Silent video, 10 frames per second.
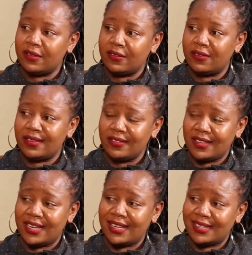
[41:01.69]
Is
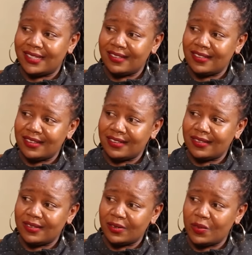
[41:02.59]
electricity
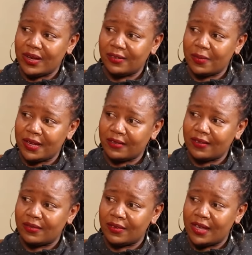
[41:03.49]
too
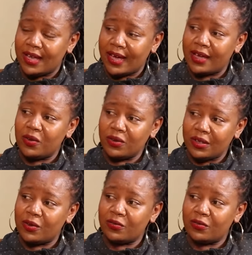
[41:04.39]
expensive? I know the